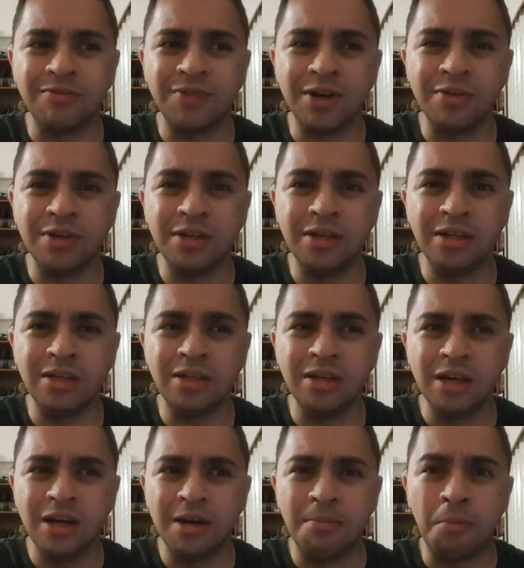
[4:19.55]

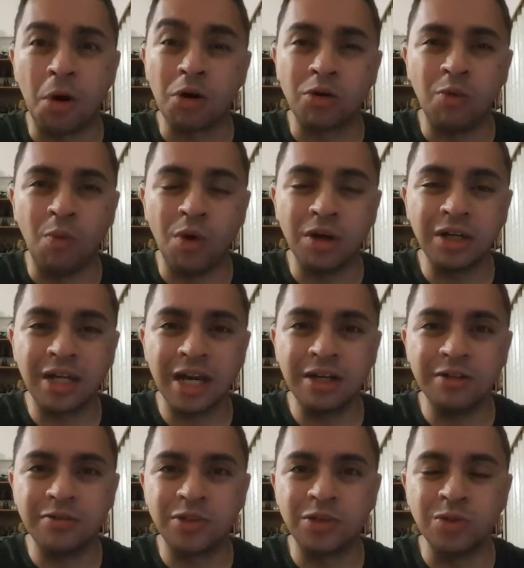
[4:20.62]
very Mark One
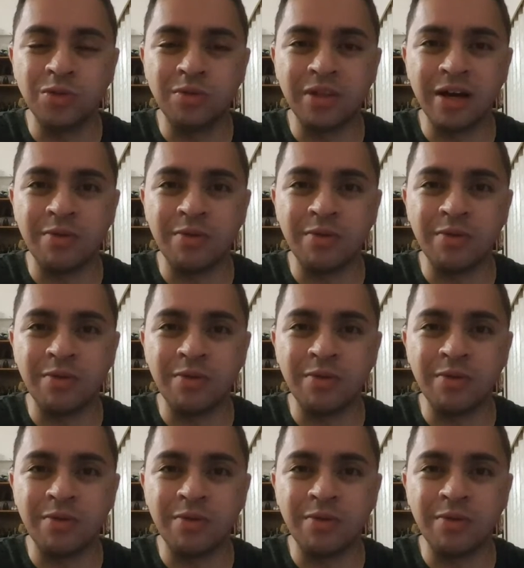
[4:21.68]
kind of suit